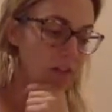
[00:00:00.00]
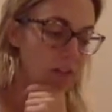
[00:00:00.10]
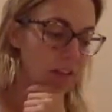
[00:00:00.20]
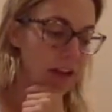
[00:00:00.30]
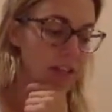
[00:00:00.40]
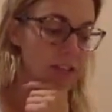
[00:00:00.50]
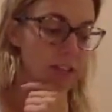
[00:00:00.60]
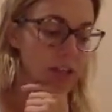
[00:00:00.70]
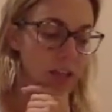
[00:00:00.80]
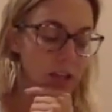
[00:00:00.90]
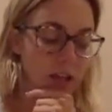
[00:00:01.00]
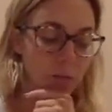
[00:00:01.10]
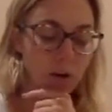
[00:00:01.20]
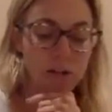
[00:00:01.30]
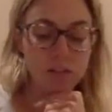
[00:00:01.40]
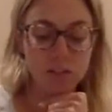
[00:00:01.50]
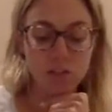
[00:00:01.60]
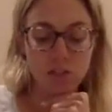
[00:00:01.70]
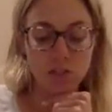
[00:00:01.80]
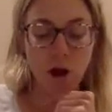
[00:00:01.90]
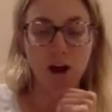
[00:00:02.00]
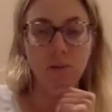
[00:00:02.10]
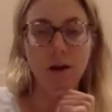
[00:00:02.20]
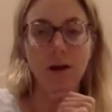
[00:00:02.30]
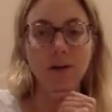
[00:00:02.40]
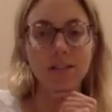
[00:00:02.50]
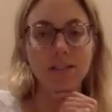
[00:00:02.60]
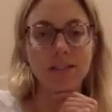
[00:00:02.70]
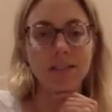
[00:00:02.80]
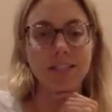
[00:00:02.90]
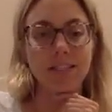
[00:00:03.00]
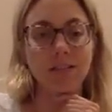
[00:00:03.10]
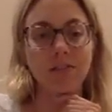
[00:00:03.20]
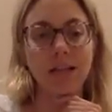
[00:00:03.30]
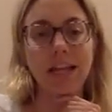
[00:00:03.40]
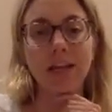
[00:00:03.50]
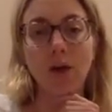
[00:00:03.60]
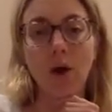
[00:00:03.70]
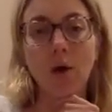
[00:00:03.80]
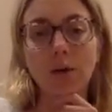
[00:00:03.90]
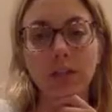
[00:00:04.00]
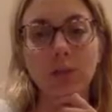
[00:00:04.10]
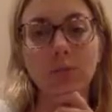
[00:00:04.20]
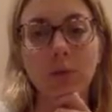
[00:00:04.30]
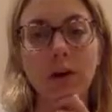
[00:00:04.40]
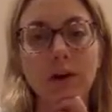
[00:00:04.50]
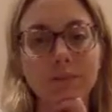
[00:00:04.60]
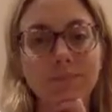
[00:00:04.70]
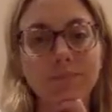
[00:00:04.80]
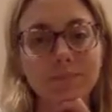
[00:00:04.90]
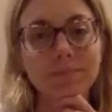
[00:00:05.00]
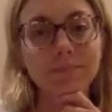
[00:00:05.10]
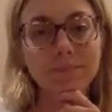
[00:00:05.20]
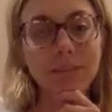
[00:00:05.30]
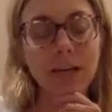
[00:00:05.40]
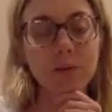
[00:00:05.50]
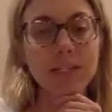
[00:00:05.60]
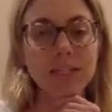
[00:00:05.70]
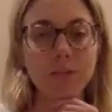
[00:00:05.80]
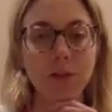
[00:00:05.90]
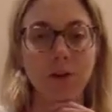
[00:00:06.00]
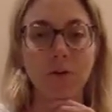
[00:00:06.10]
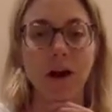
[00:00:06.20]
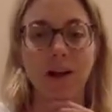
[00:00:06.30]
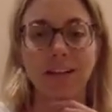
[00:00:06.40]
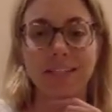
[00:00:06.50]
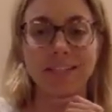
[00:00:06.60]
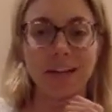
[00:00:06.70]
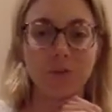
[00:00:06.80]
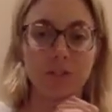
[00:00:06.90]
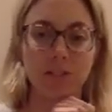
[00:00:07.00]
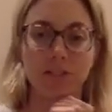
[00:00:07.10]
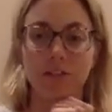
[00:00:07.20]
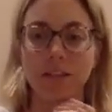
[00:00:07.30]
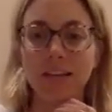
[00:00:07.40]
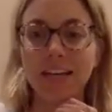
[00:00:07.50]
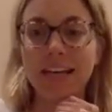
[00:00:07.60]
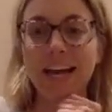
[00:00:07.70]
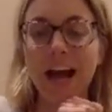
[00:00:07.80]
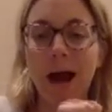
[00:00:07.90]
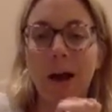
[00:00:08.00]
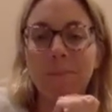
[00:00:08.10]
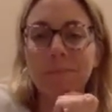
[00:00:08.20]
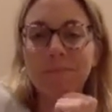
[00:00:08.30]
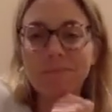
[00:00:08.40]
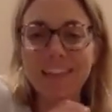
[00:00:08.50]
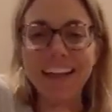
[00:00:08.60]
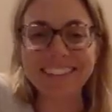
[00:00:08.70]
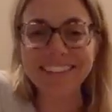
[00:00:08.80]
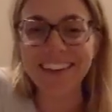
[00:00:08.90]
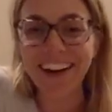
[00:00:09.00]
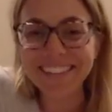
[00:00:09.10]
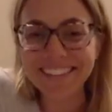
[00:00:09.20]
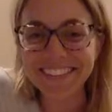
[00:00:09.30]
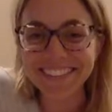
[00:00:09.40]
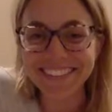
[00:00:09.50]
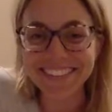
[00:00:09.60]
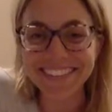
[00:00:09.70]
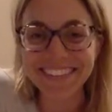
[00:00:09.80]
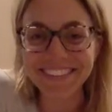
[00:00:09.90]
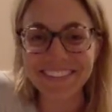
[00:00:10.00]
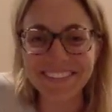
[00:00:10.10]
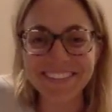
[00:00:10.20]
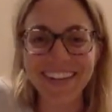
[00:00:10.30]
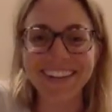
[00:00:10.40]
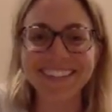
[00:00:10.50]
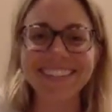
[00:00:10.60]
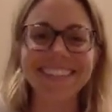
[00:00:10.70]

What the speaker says: The last thing that I wanted to just talk about is this idea of letting go a little more. I was at Spirit Rock last night, which is thanks, Scott. It's good to see you, my friend.